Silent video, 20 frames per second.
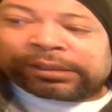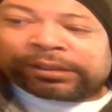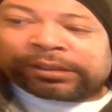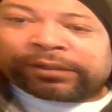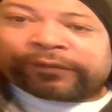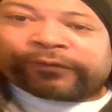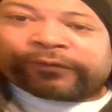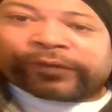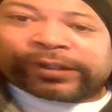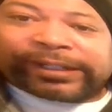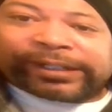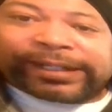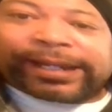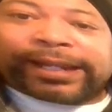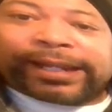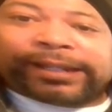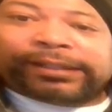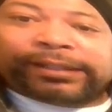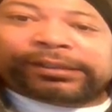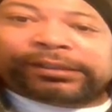
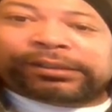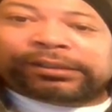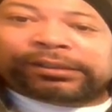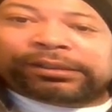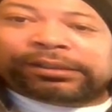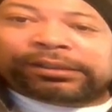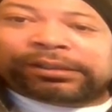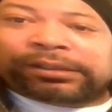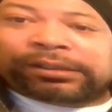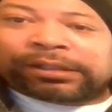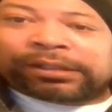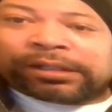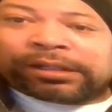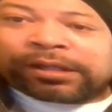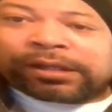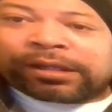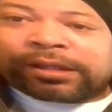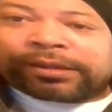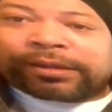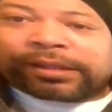forget
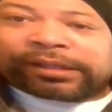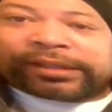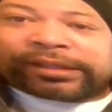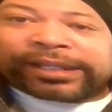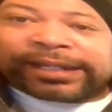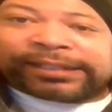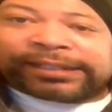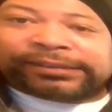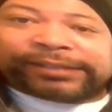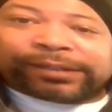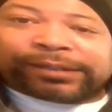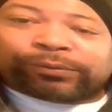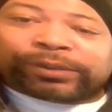the things that